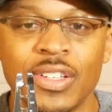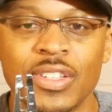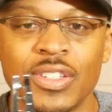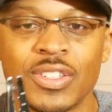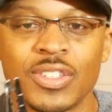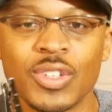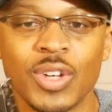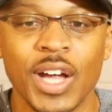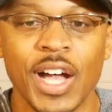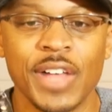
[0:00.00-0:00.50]

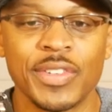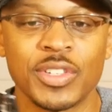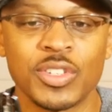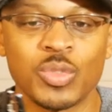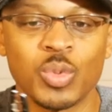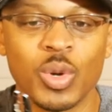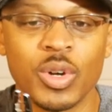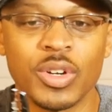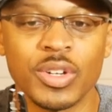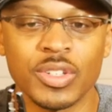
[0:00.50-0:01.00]
So how this
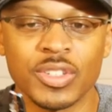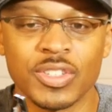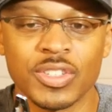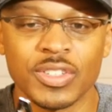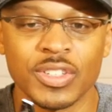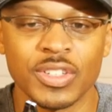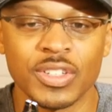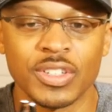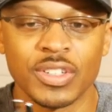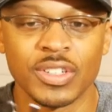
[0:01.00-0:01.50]

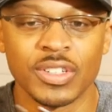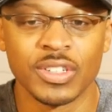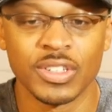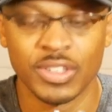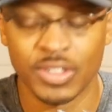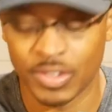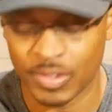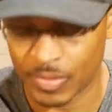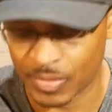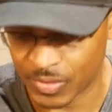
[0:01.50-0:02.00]
works
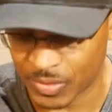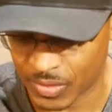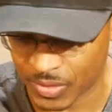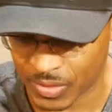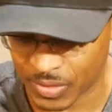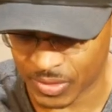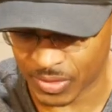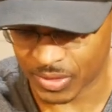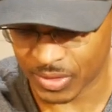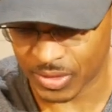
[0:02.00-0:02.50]

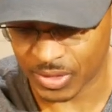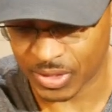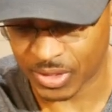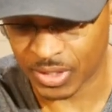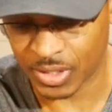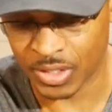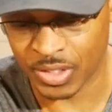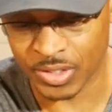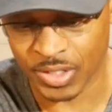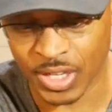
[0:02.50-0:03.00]

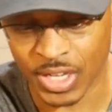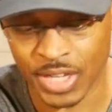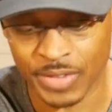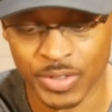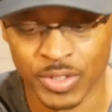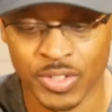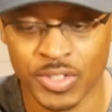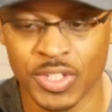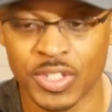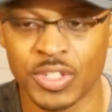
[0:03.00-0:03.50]
is I have
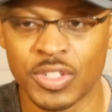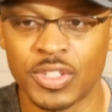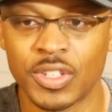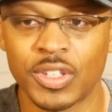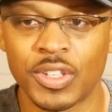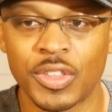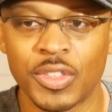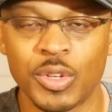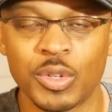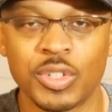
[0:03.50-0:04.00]
a
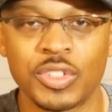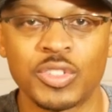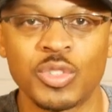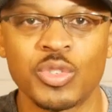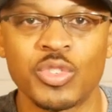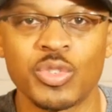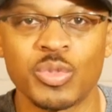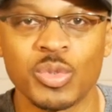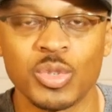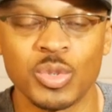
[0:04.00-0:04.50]
632
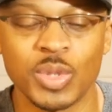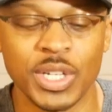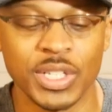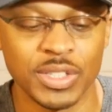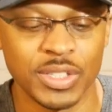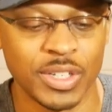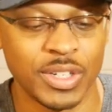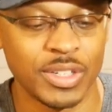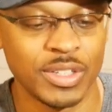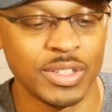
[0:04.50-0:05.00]
screw right
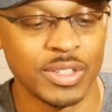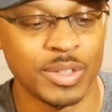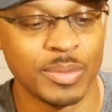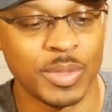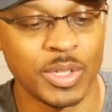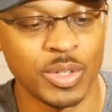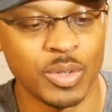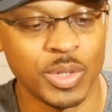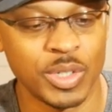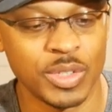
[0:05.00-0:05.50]
there. I'm
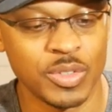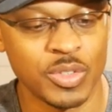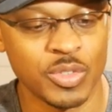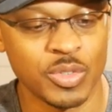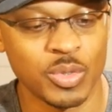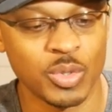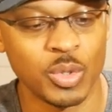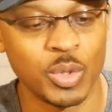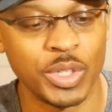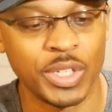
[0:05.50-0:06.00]
going to go ahead and
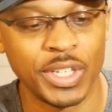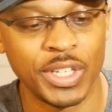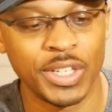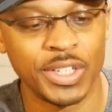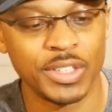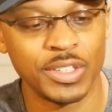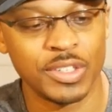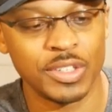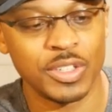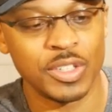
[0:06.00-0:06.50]
screw it
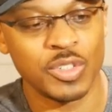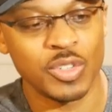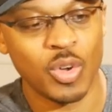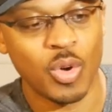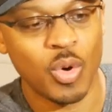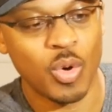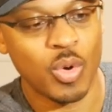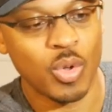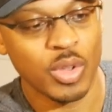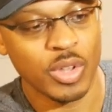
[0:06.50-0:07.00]
into this
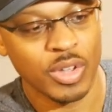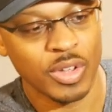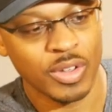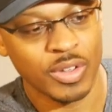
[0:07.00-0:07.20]
hole